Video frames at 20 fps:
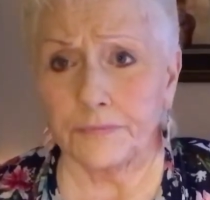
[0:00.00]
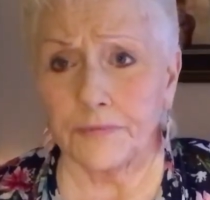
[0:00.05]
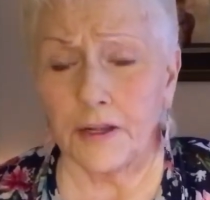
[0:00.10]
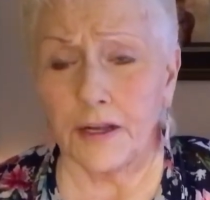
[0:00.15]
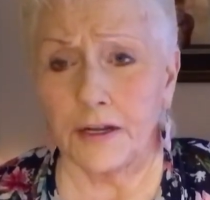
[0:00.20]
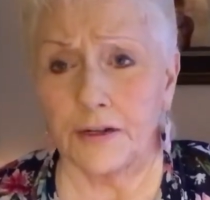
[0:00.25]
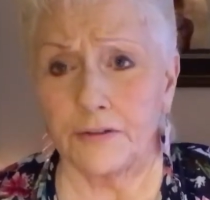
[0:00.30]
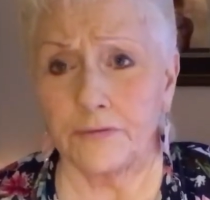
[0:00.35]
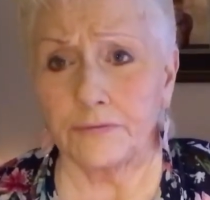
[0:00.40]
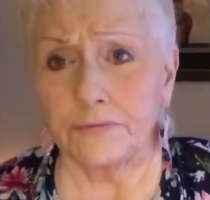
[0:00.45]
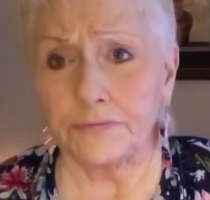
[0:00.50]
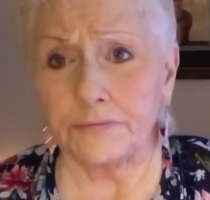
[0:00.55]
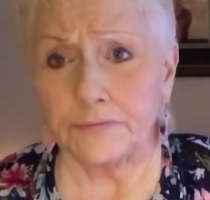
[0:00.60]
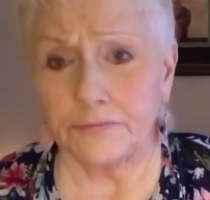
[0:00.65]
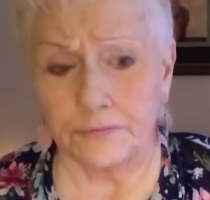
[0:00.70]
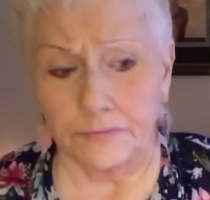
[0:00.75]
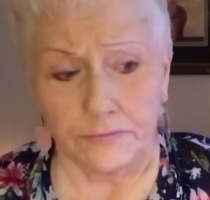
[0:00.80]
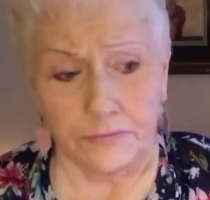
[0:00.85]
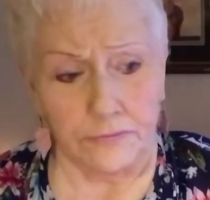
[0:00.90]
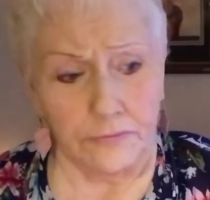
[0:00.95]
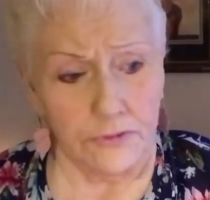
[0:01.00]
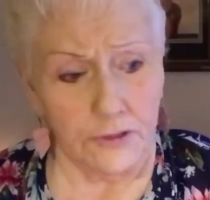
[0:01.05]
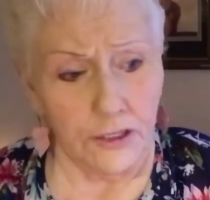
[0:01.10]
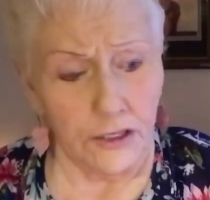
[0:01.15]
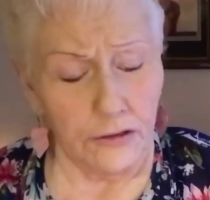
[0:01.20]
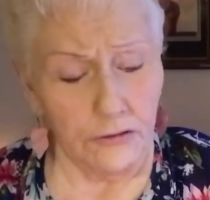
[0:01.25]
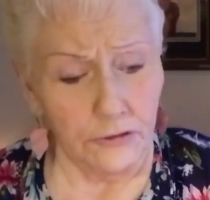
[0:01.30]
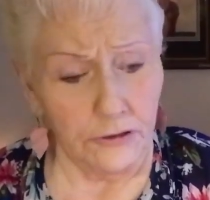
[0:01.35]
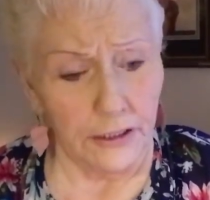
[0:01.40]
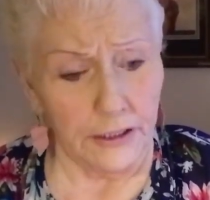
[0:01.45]
and the
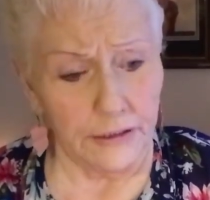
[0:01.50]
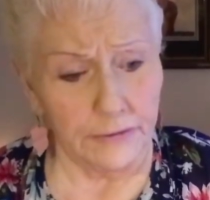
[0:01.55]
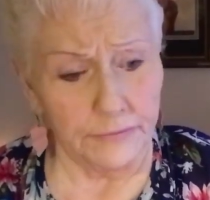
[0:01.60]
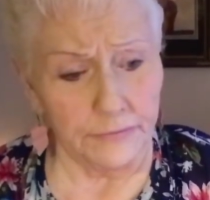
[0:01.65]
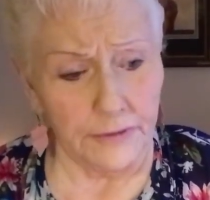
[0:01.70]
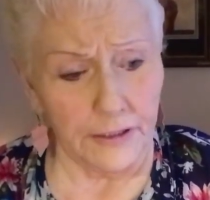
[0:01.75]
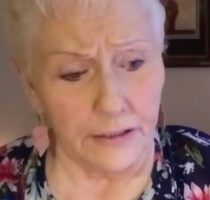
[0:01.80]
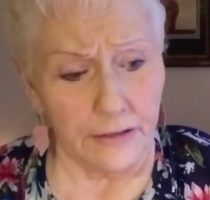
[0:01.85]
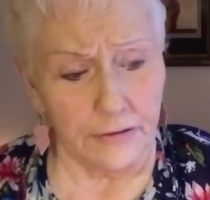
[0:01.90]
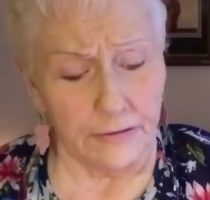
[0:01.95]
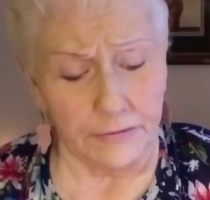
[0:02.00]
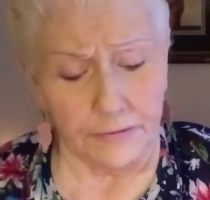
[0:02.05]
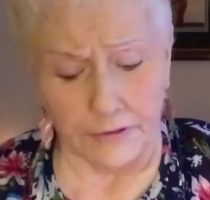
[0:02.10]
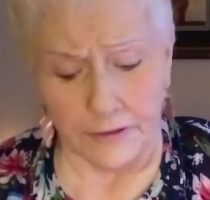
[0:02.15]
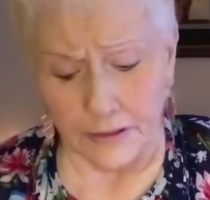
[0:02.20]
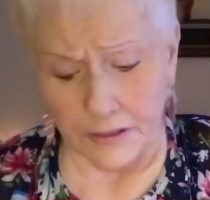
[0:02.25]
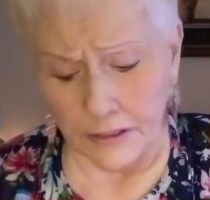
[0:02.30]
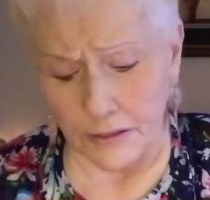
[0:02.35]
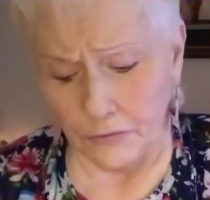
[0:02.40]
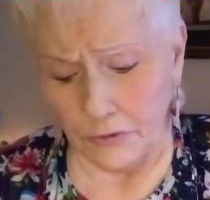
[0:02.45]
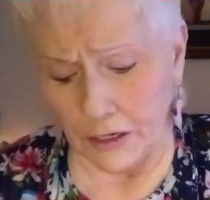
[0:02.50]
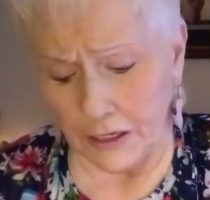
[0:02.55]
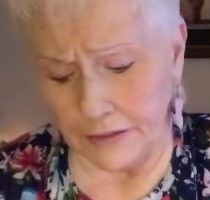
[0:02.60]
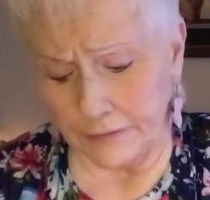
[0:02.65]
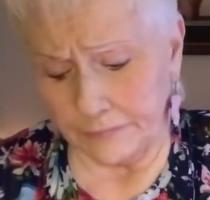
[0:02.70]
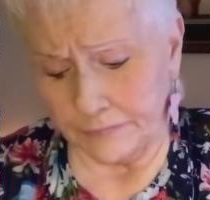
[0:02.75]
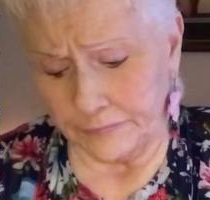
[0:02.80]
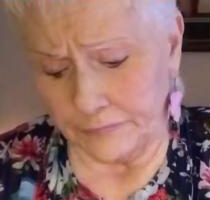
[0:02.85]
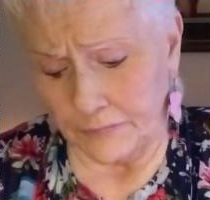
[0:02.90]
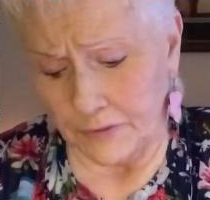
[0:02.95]
only, anyway,
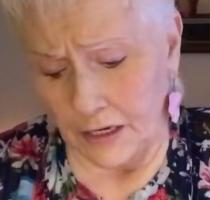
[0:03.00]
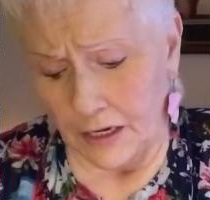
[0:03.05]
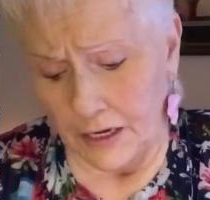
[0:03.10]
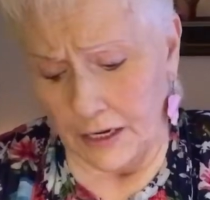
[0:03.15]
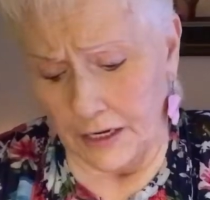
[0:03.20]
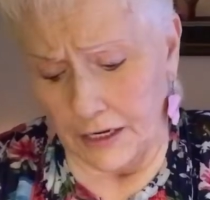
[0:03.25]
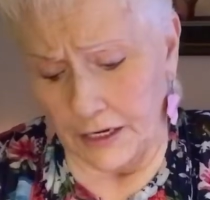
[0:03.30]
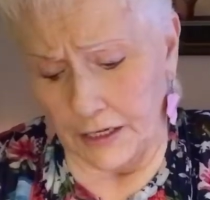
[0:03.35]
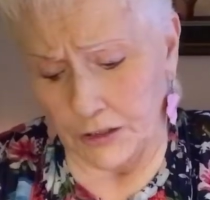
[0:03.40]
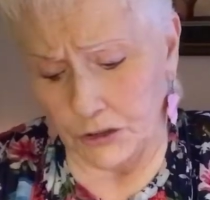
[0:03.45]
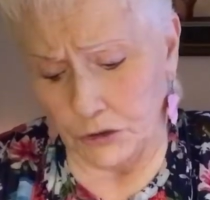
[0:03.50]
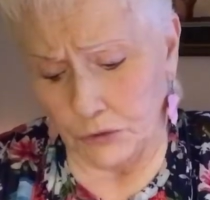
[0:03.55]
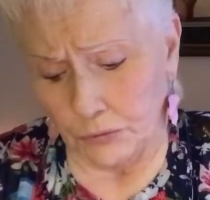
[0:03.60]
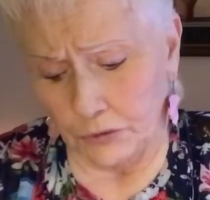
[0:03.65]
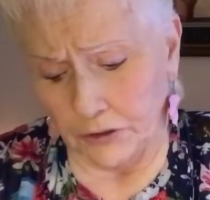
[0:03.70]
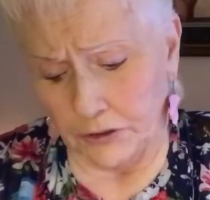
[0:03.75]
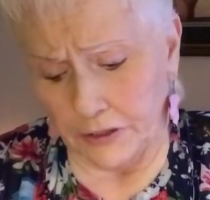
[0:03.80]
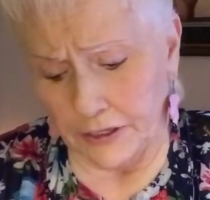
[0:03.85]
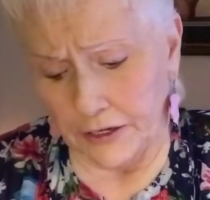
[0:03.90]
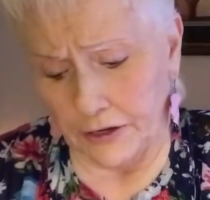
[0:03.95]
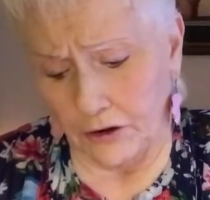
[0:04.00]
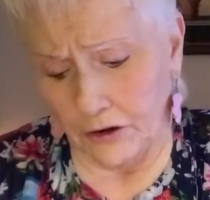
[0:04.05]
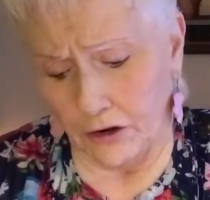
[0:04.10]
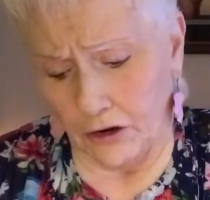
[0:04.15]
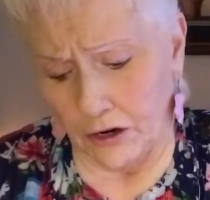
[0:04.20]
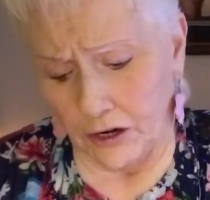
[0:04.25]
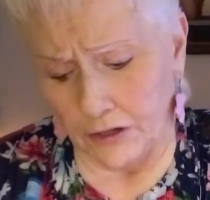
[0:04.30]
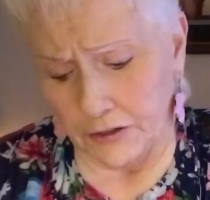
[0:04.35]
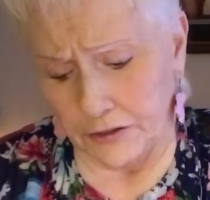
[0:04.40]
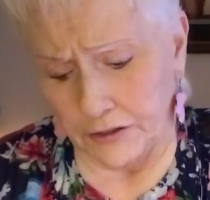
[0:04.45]
it's really
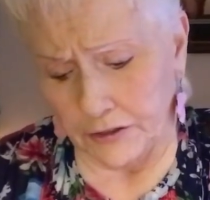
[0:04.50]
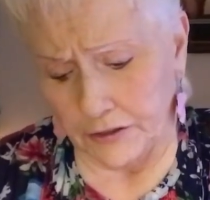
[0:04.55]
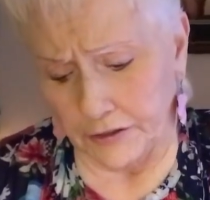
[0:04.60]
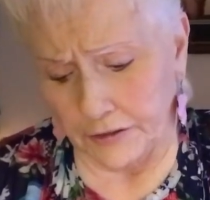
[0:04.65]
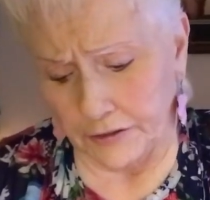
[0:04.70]
hard.